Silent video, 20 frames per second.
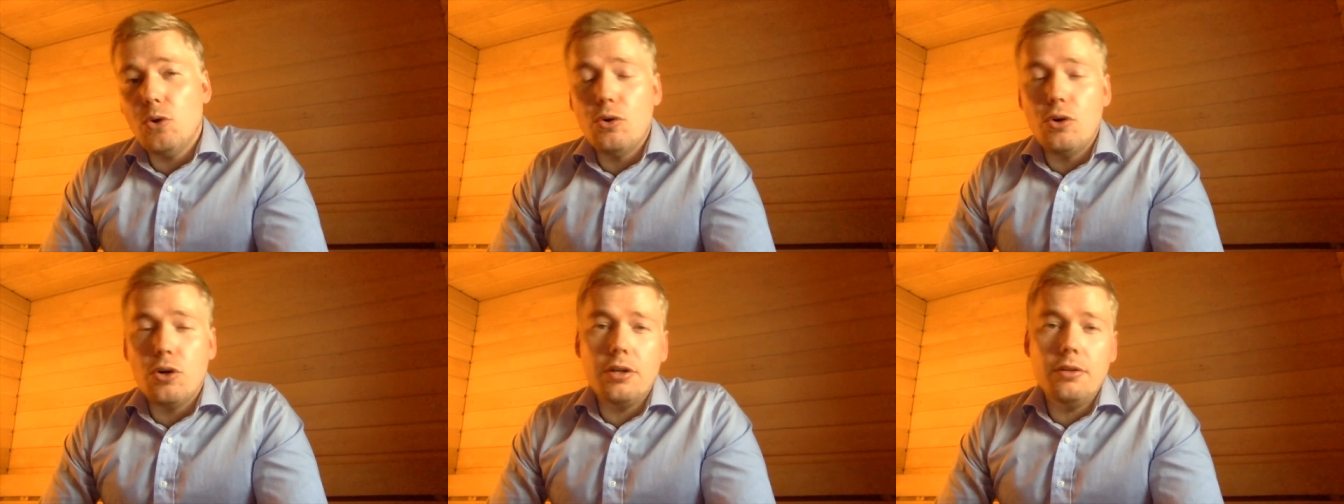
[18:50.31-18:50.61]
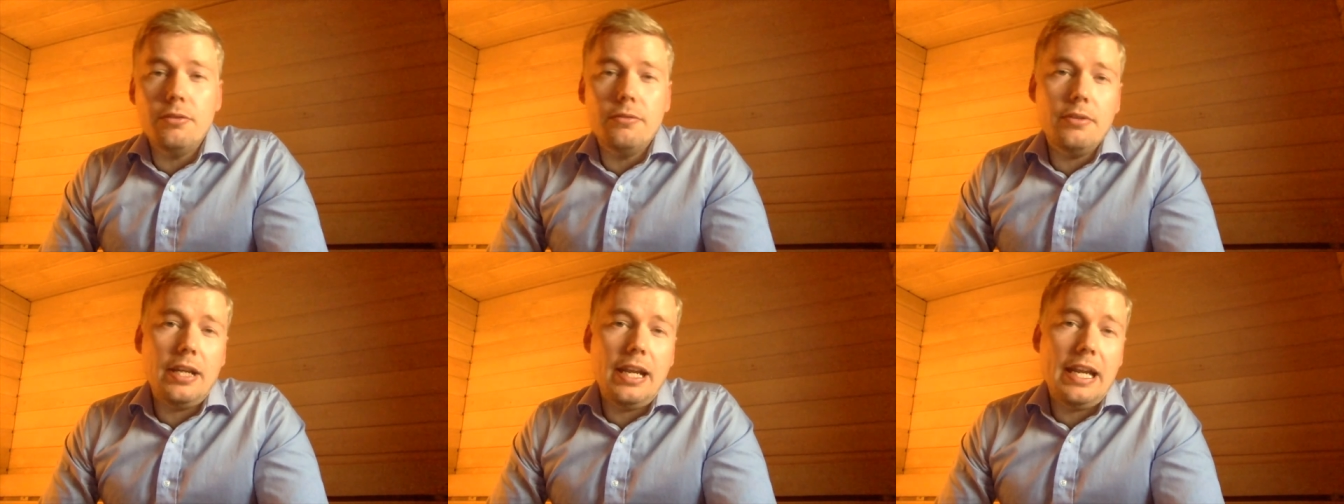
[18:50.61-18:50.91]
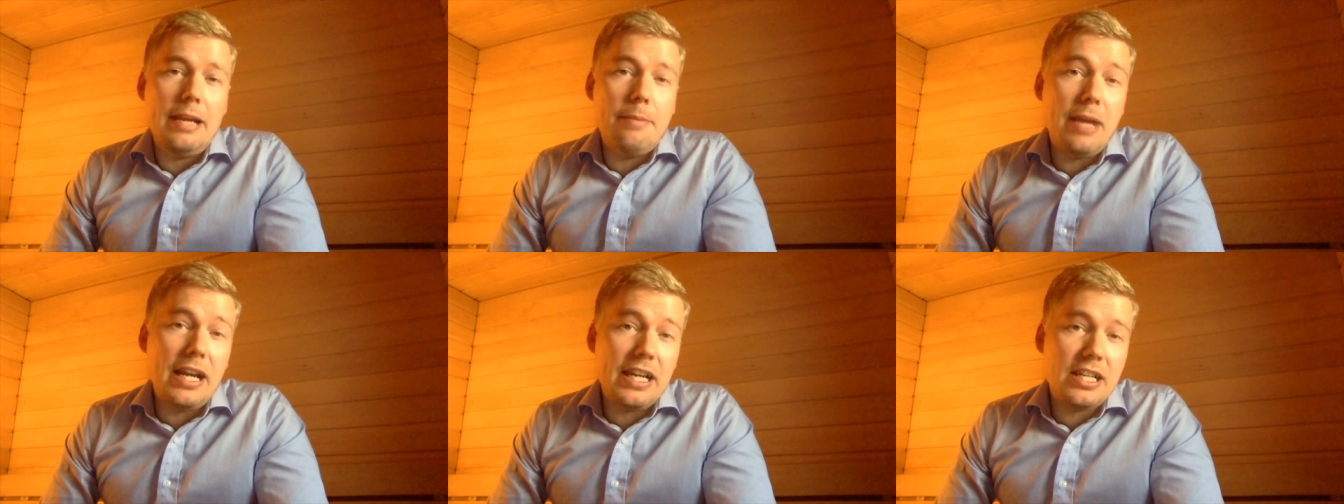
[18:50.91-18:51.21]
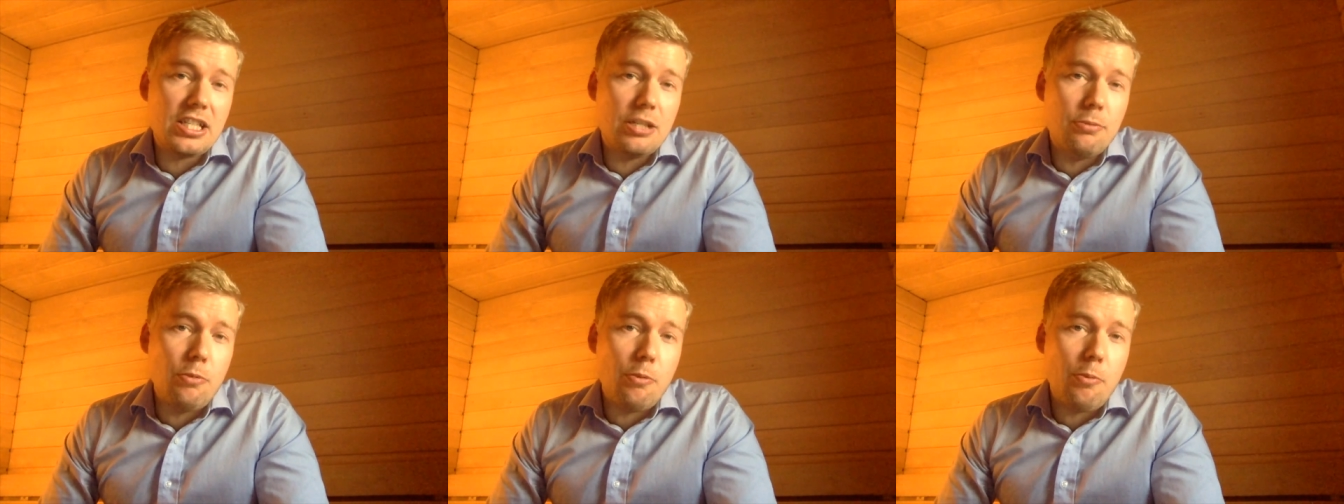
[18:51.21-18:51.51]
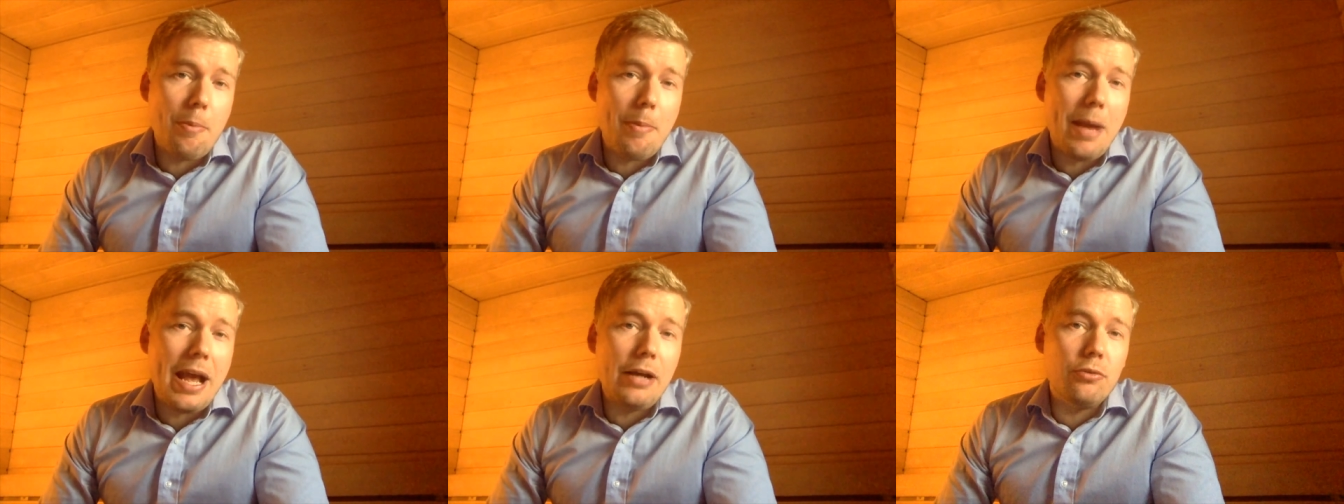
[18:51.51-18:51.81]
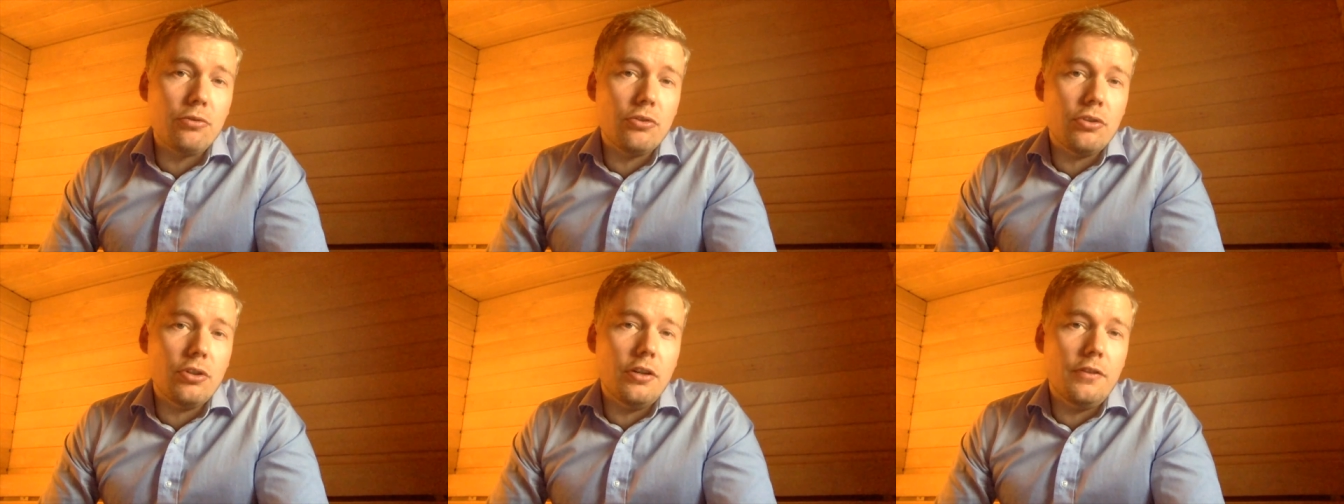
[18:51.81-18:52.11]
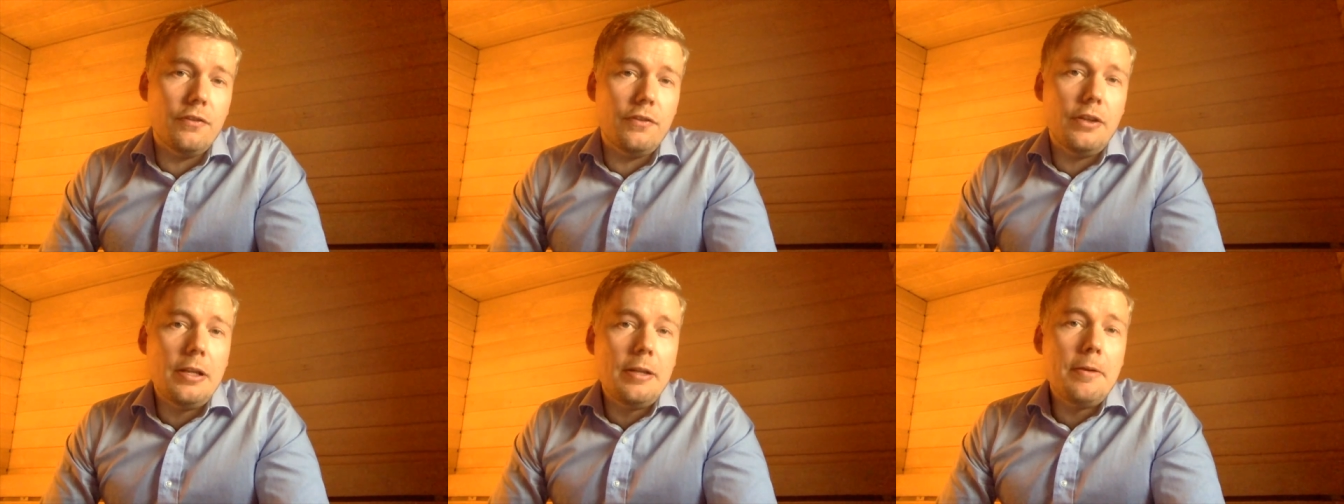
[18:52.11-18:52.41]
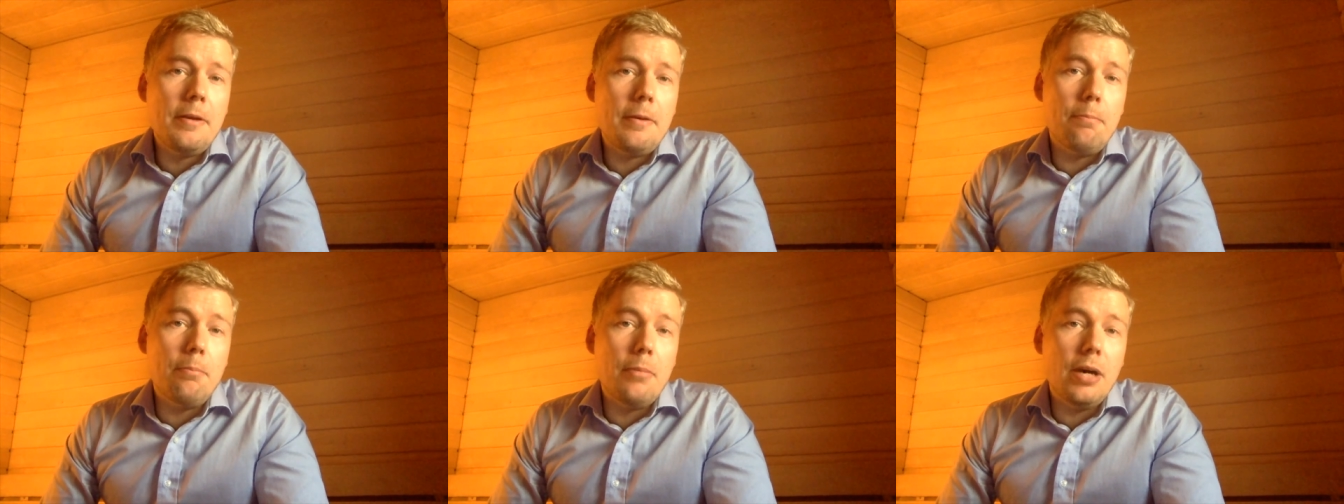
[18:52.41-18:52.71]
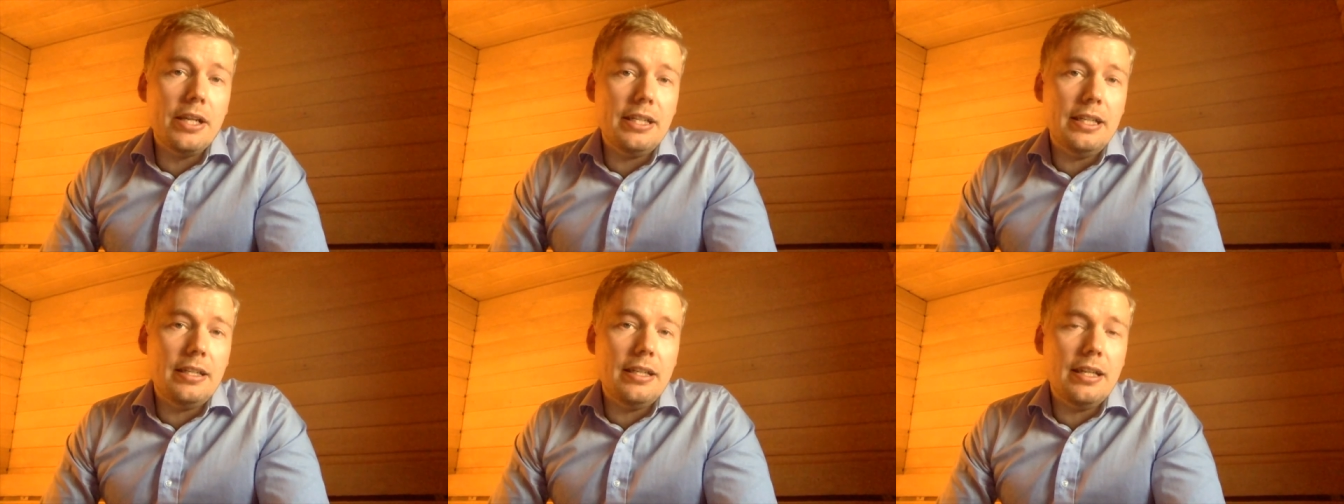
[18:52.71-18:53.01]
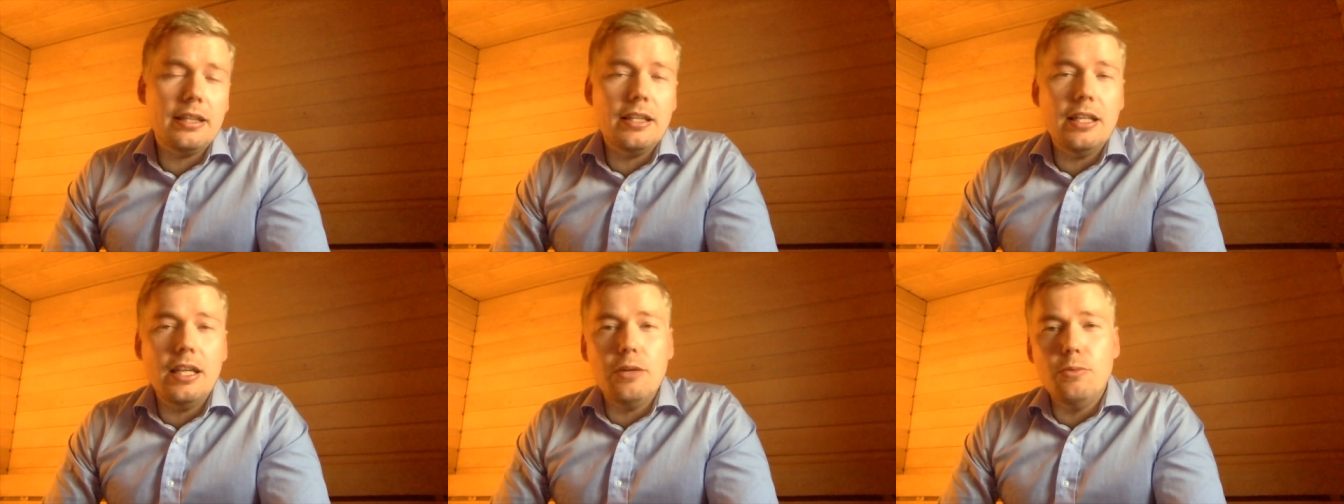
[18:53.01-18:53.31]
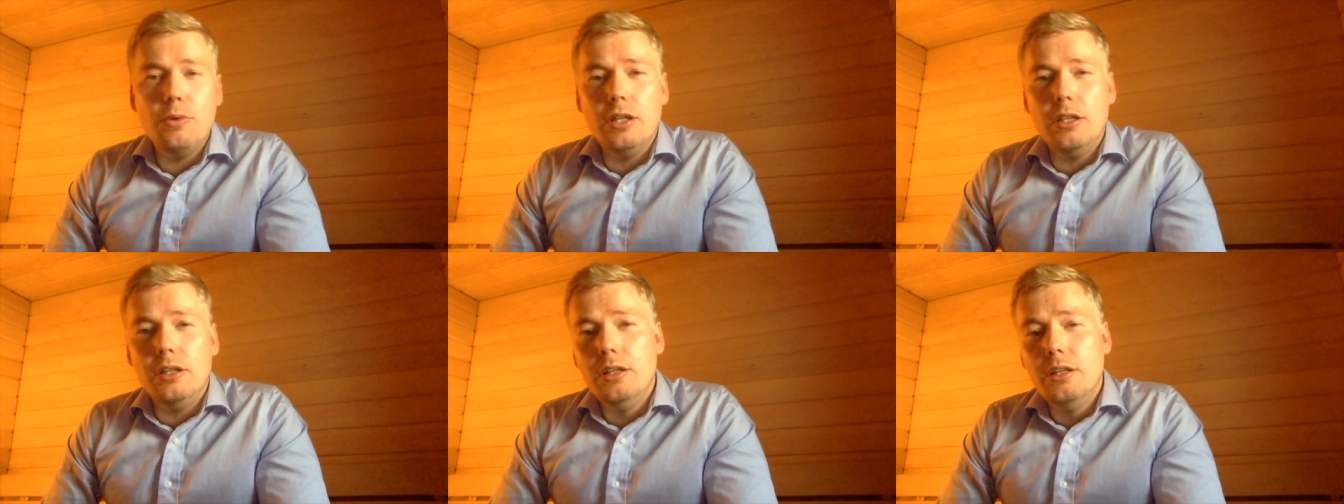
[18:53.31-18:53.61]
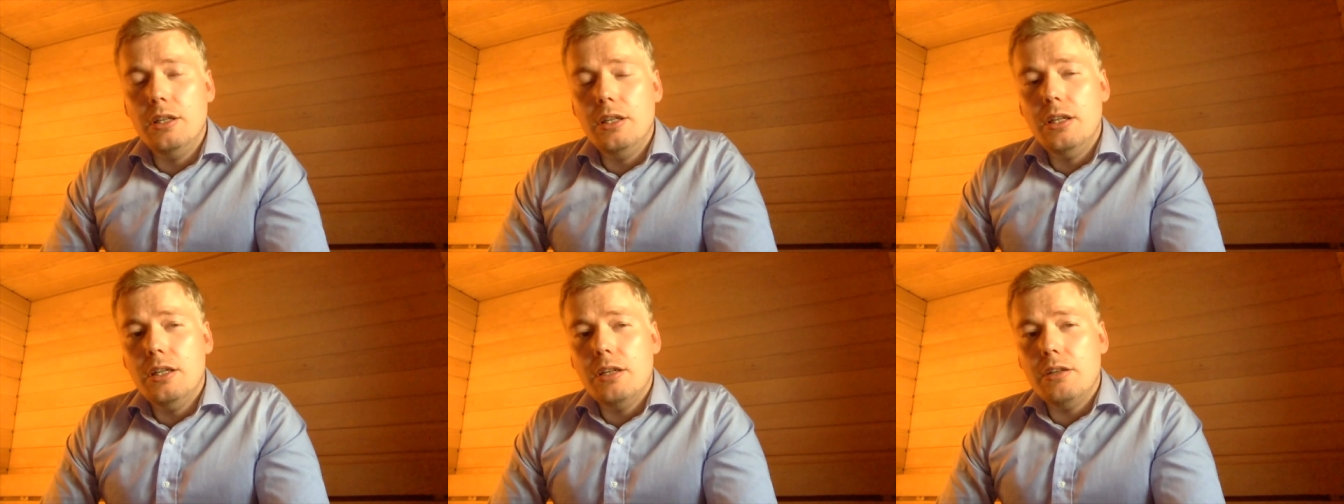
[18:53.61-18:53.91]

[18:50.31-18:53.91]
or a maximum amount of money that they will